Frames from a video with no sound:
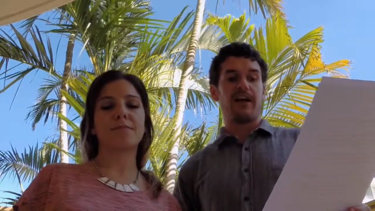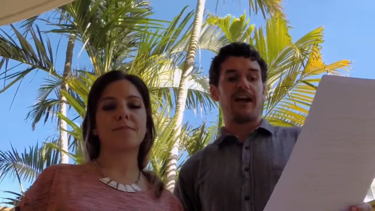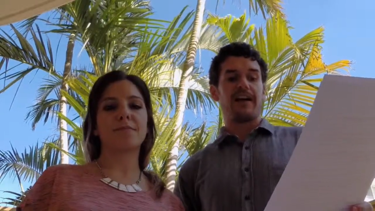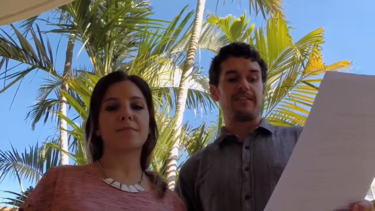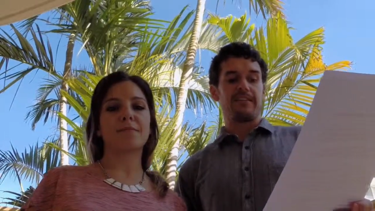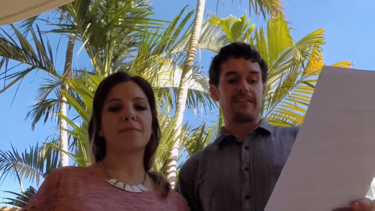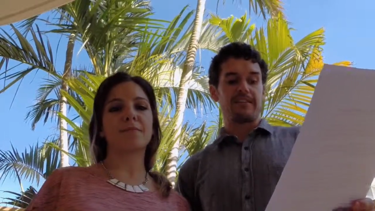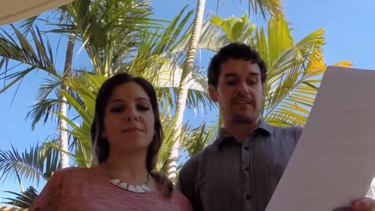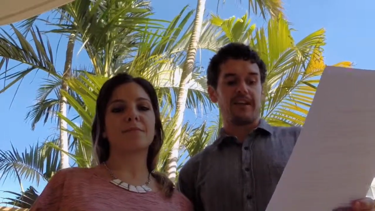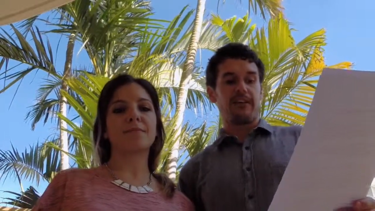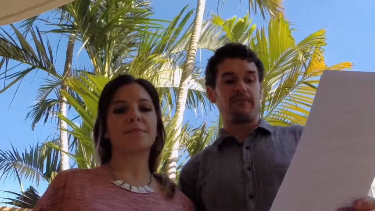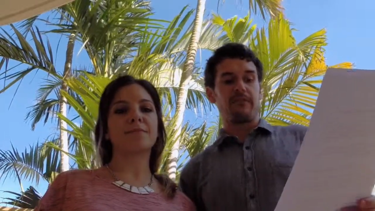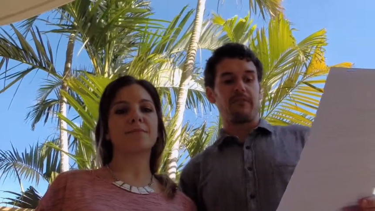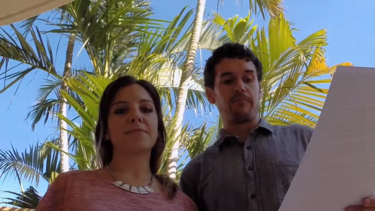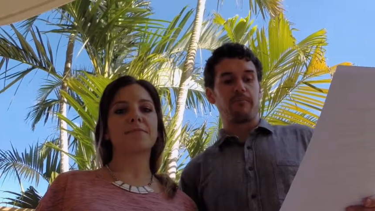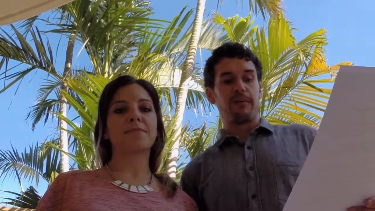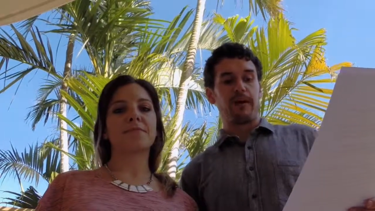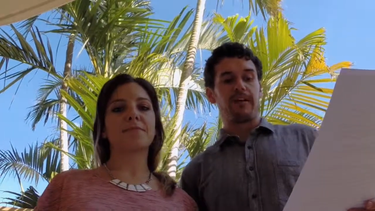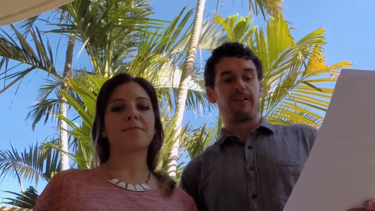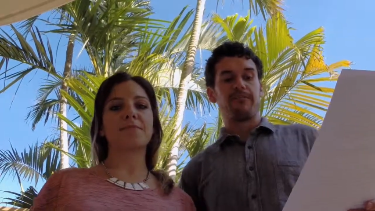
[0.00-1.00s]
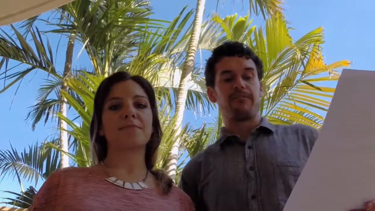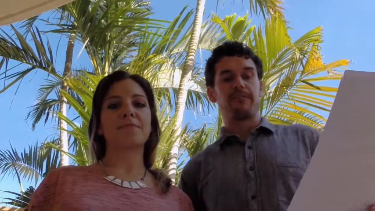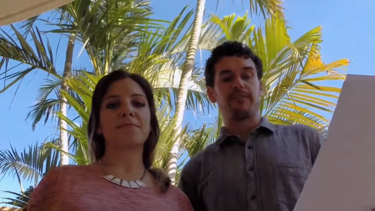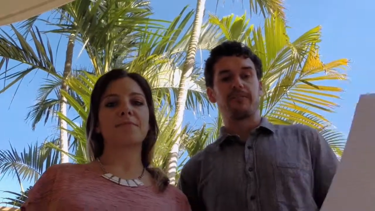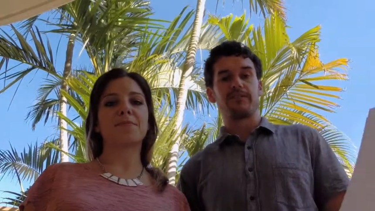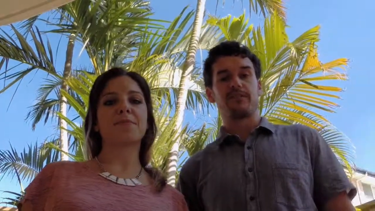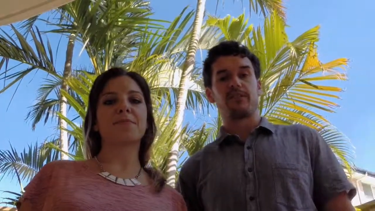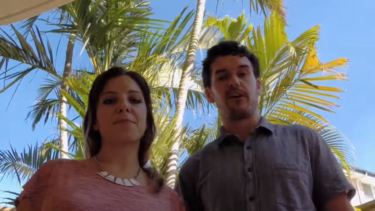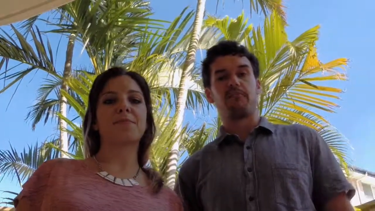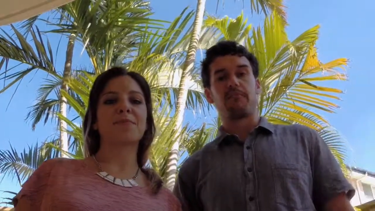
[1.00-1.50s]
Speaker 1: and discover the
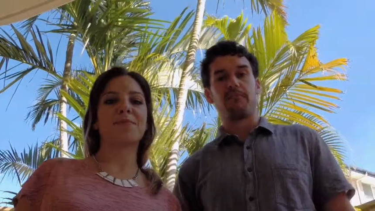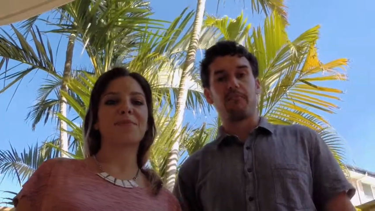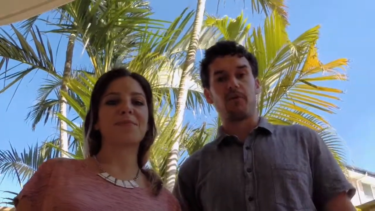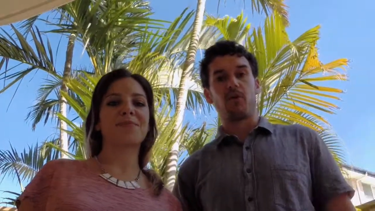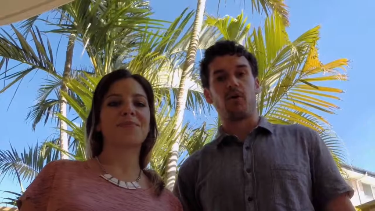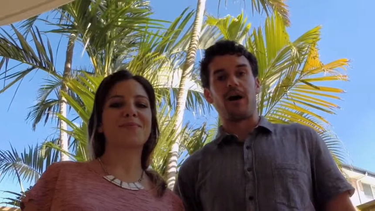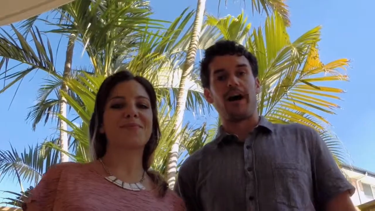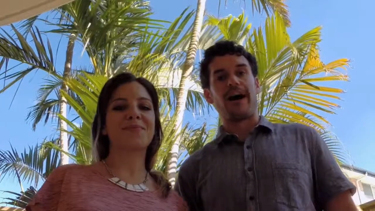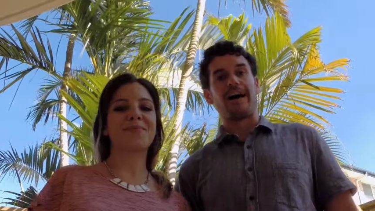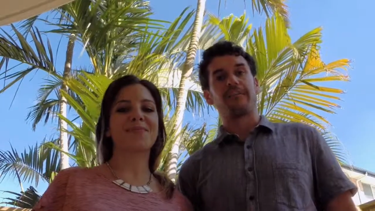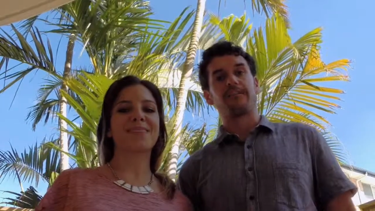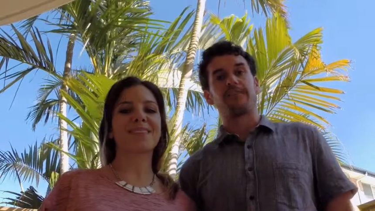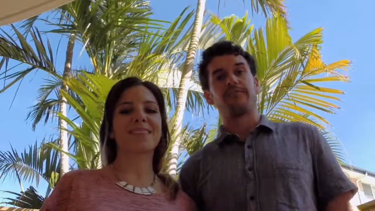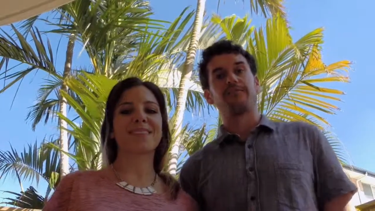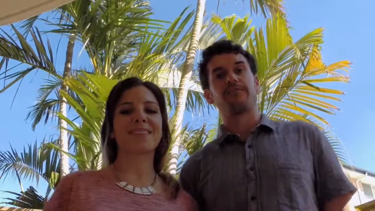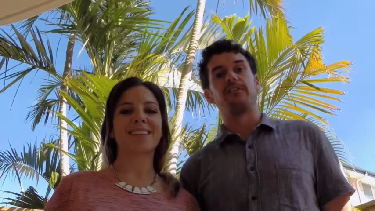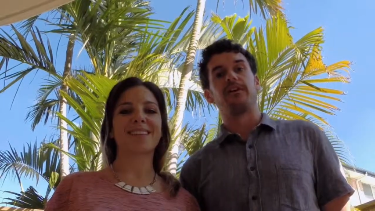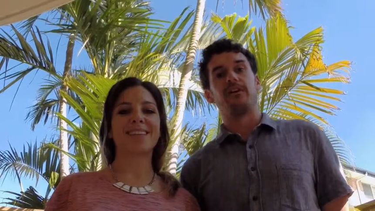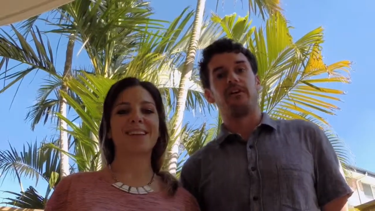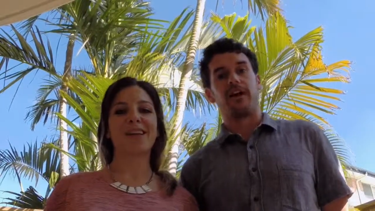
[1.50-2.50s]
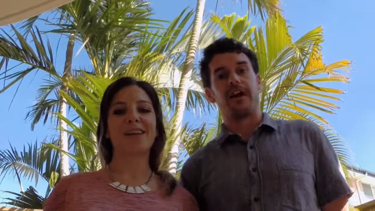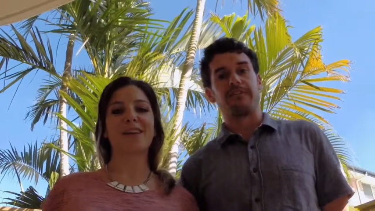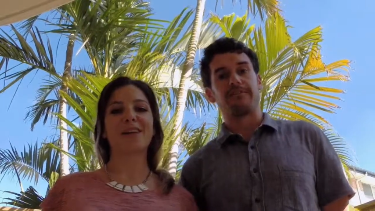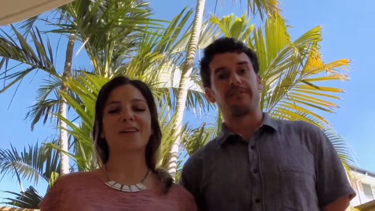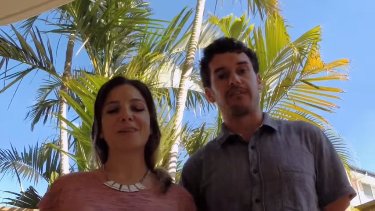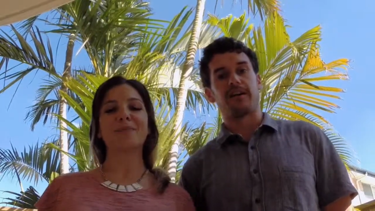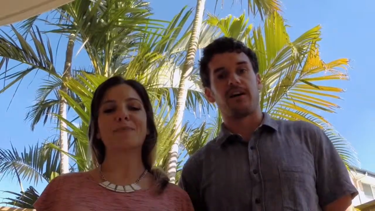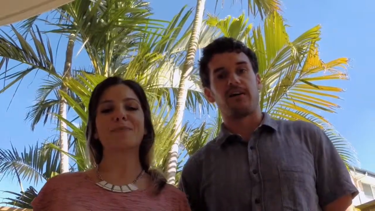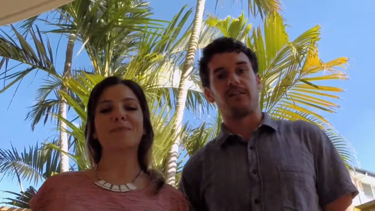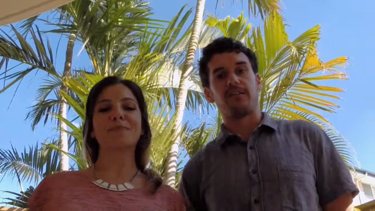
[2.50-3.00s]
benefits of a more active
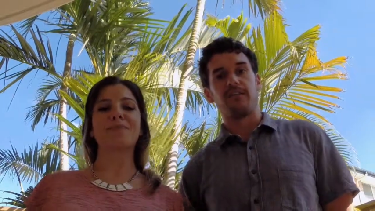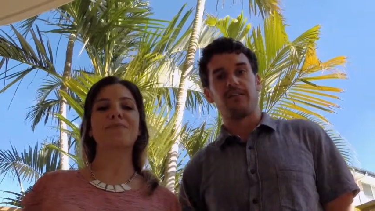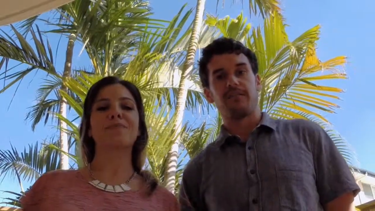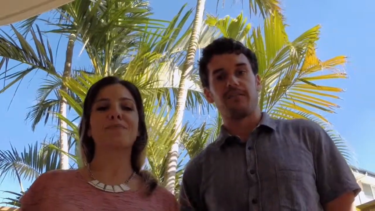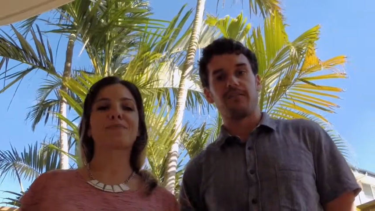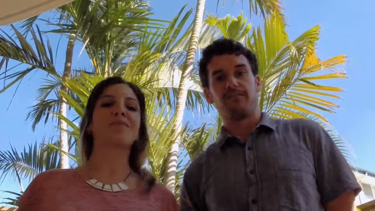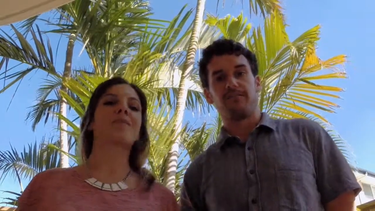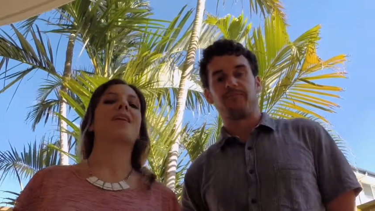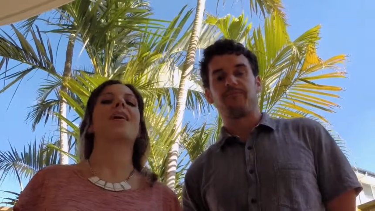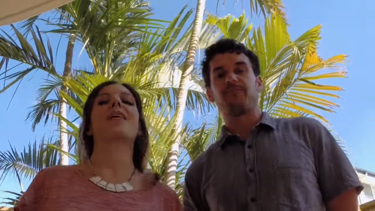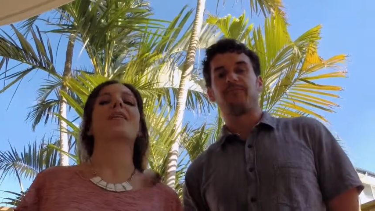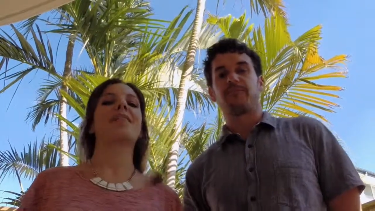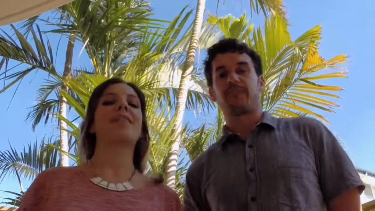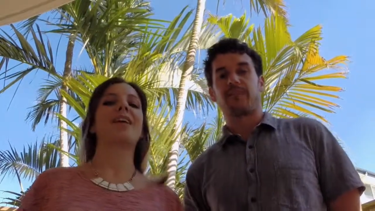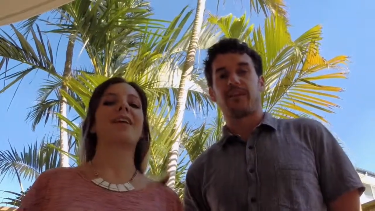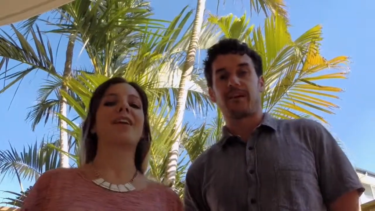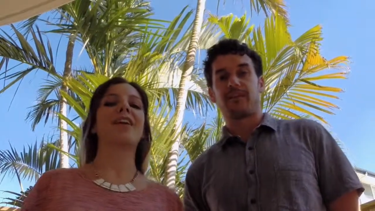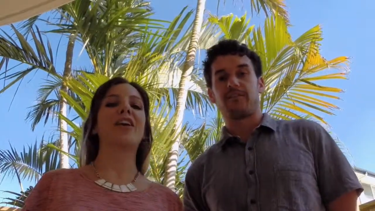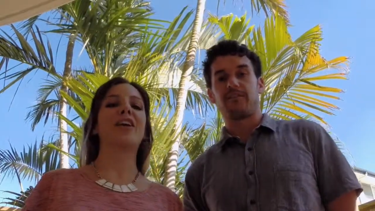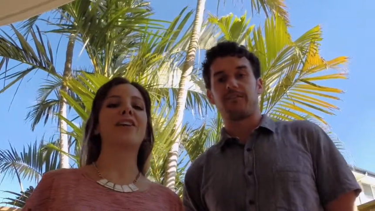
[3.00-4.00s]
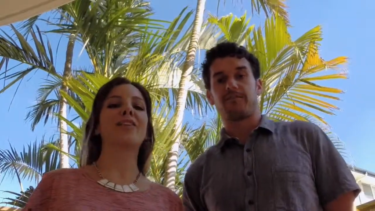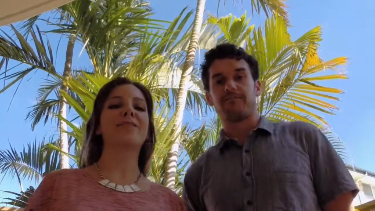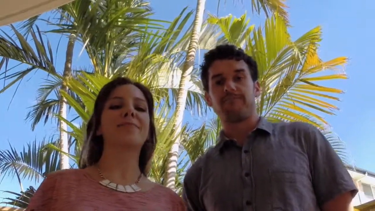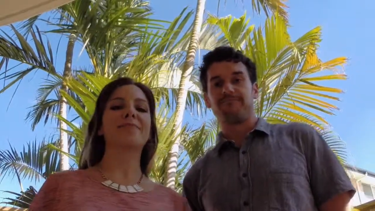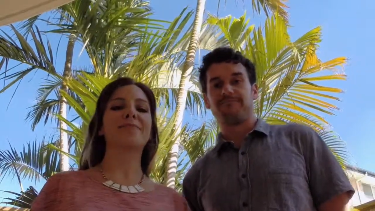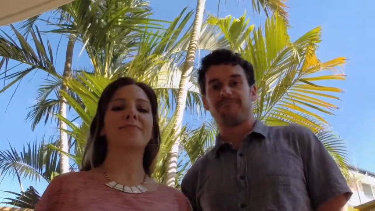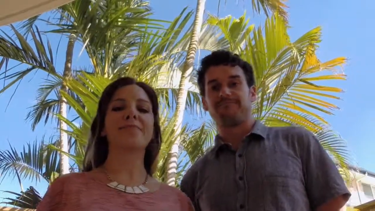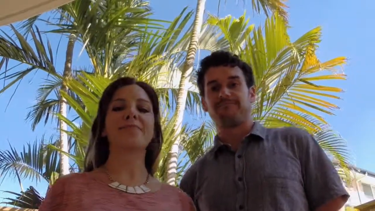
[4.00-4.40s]
lifestyle. Thank, Thank you. you.